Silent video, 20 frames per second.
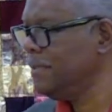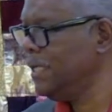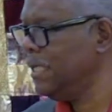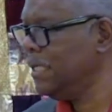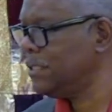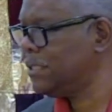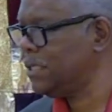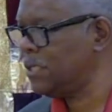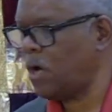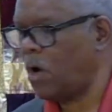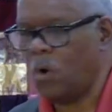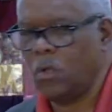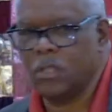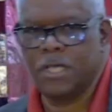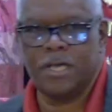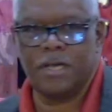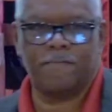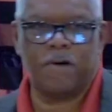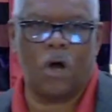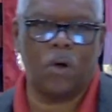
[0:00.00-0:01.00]
to the
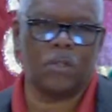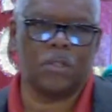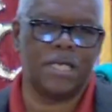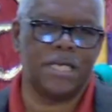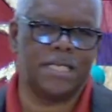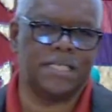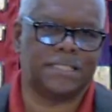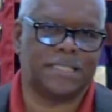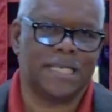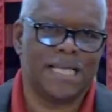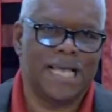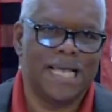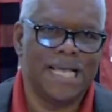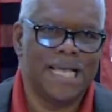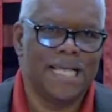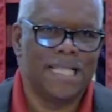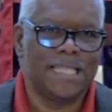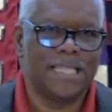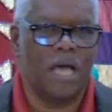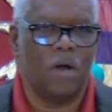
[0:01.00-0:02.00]
holy of holies,
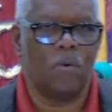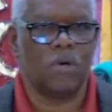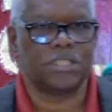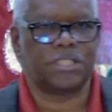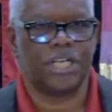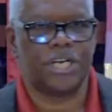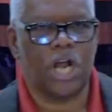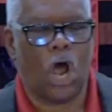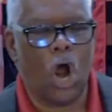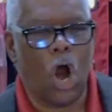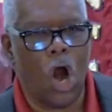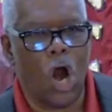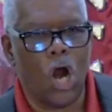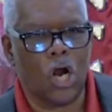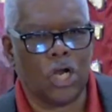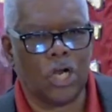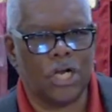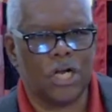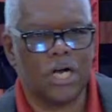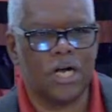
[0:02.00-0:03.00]
there was an
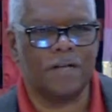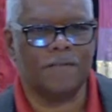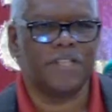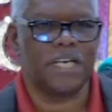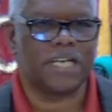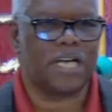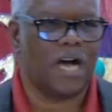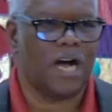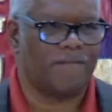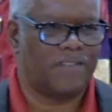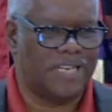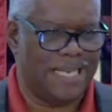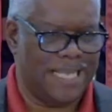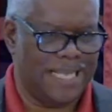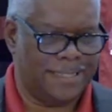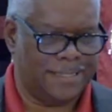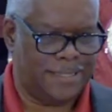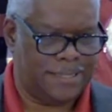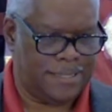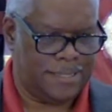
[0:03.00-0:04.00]
ark of the
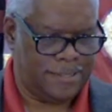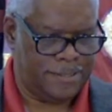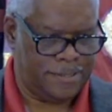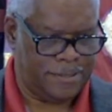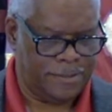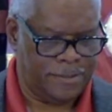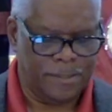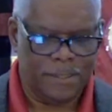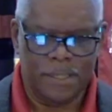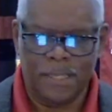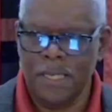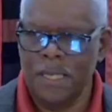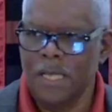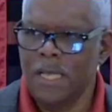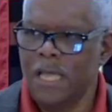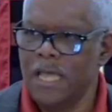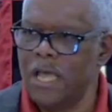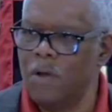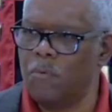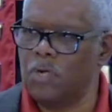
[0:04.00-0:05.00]
covenant.
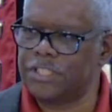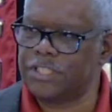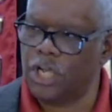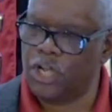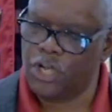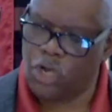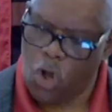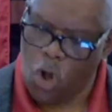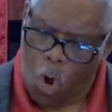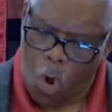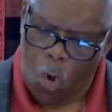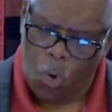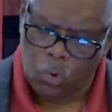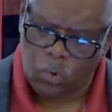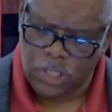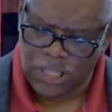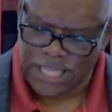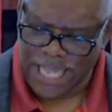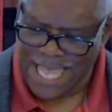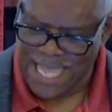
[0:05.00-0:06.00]
It was a
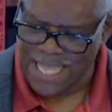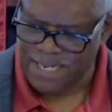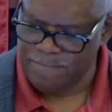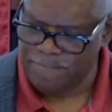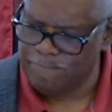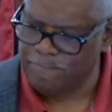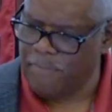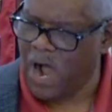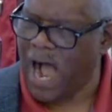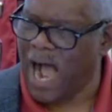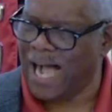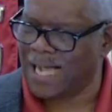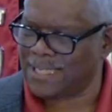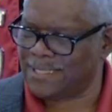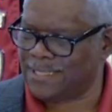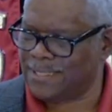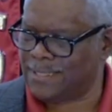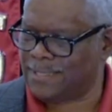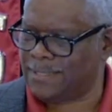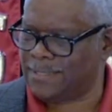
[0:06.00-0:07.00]
gold laden
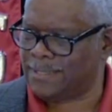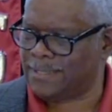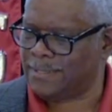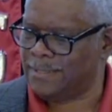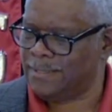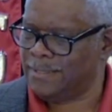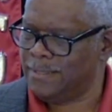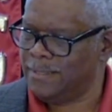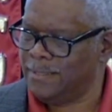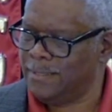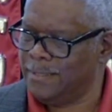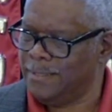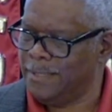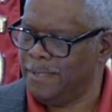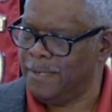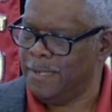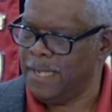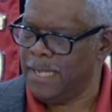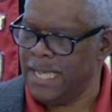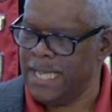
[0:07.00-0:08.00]
box.
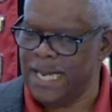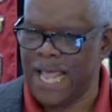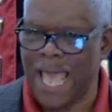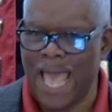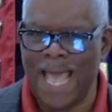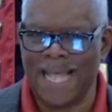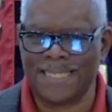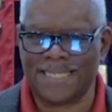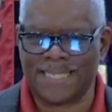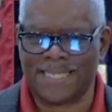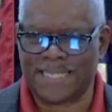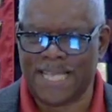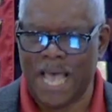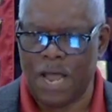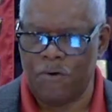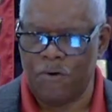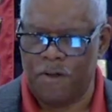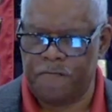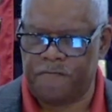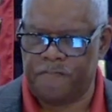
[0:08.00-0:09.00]
It had
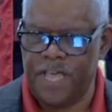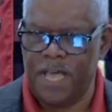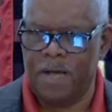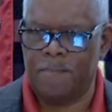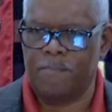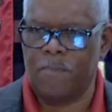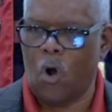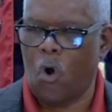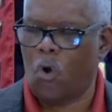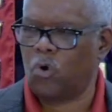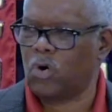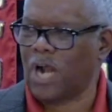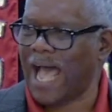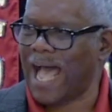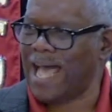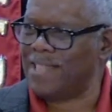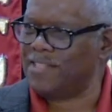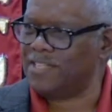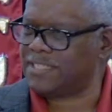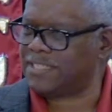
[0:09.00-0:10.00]
seraphim on
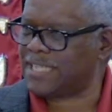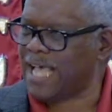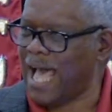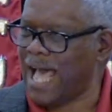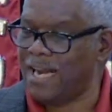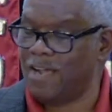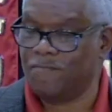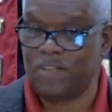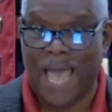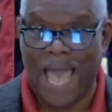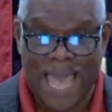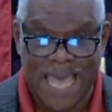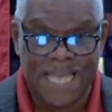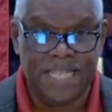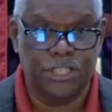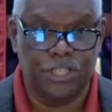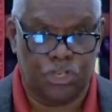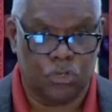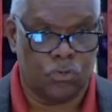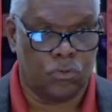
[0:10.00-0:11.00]
either side of
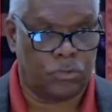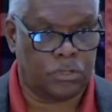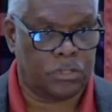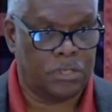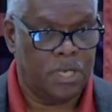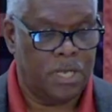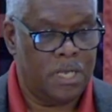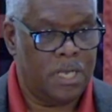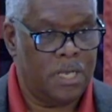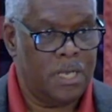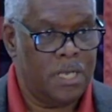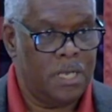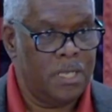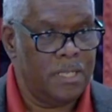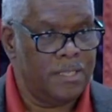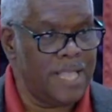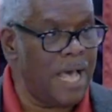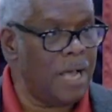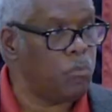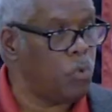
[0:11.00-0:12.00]
angels
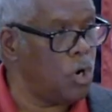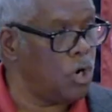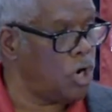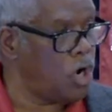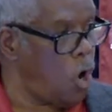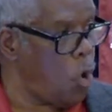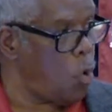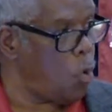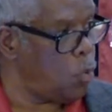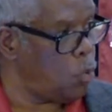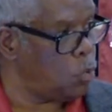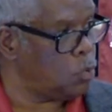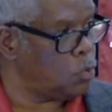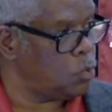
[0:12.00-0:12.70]
that were gold.